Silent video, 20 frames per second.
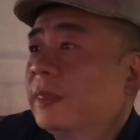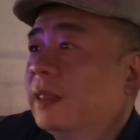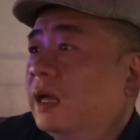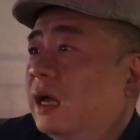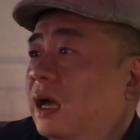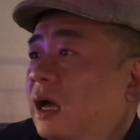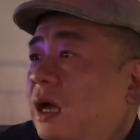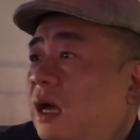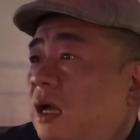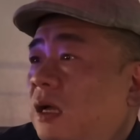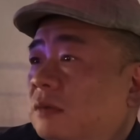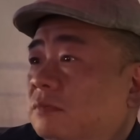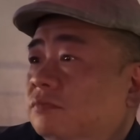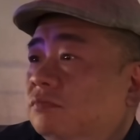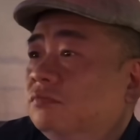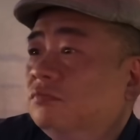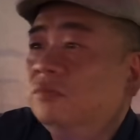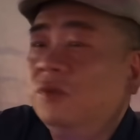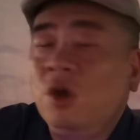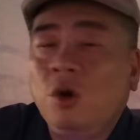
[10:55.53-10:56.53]

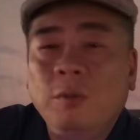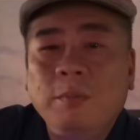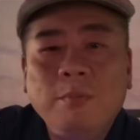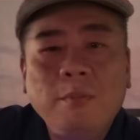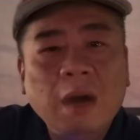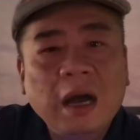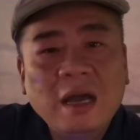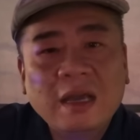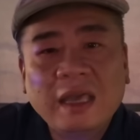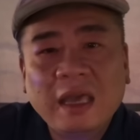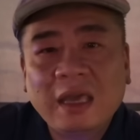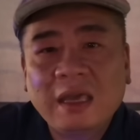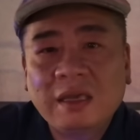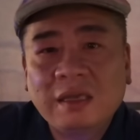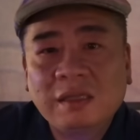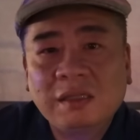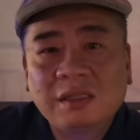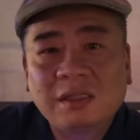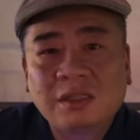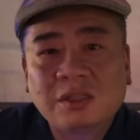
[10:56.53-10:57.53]
No
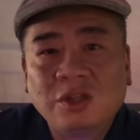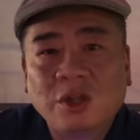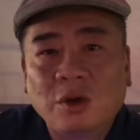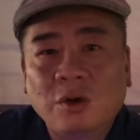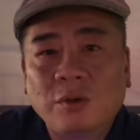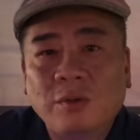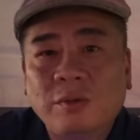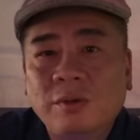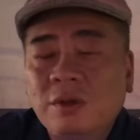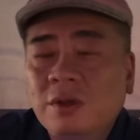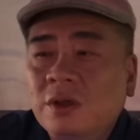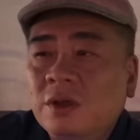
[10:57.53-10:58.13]
muggings, no.